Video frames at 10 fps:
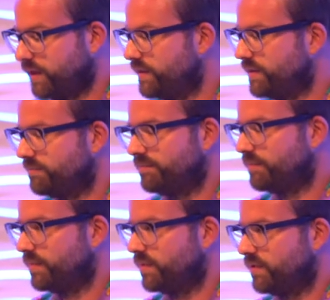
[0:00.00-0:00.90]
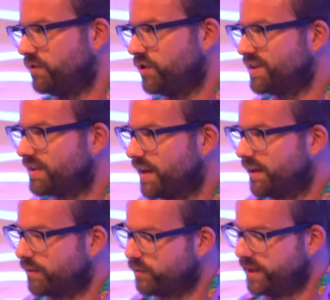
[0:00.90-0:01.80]
It's just
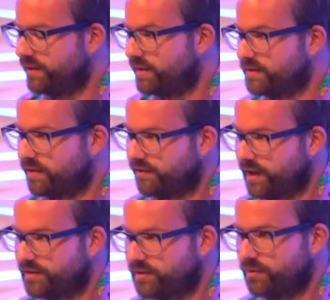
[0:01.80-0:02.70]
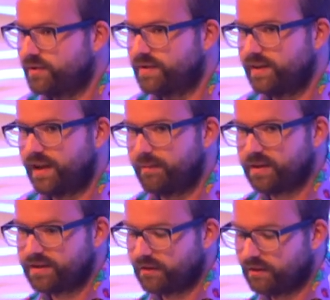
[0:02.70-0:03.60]
like really an interface to the CDM, the
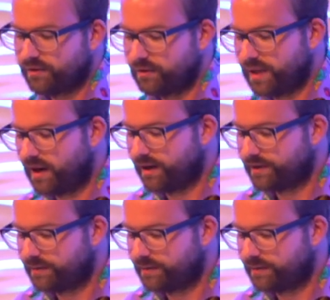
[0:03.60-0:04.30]
technology behind.